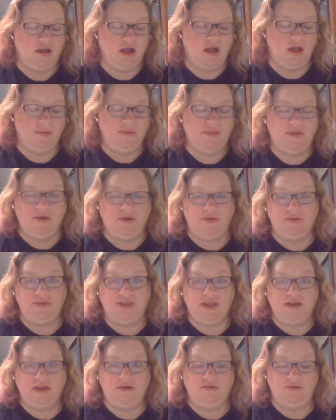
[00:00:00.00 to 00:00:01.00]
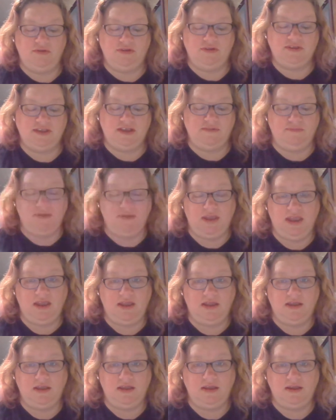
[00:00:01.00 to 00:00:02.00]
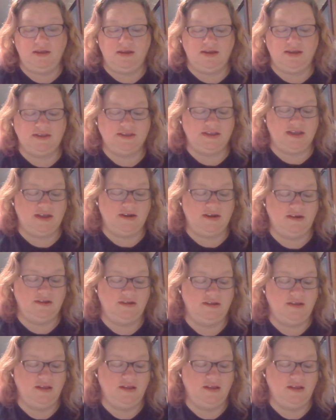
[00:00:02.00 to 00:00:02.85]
I'll be the only kid who looks like me, I said.